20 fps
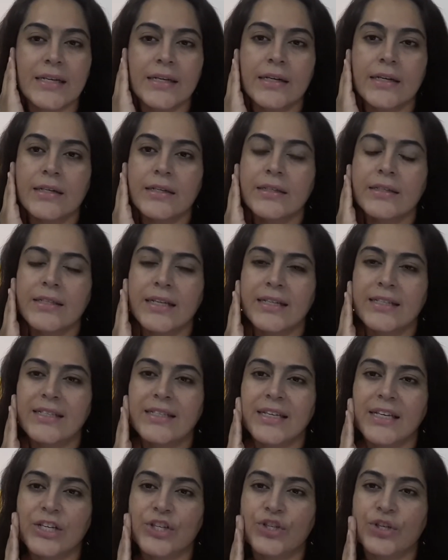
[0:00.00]
a
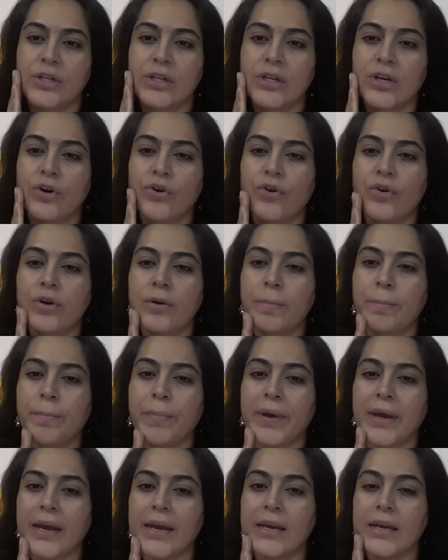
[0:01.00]
sensation here or a
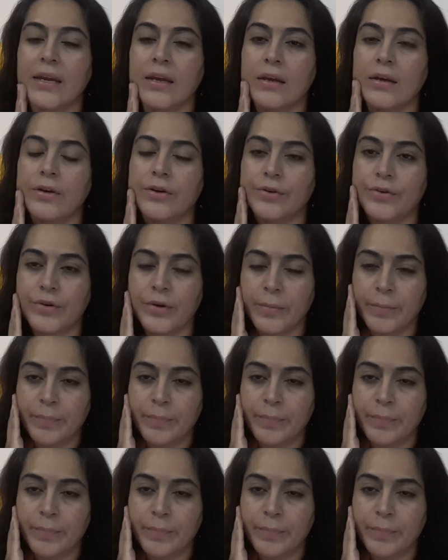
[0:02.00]
pain here.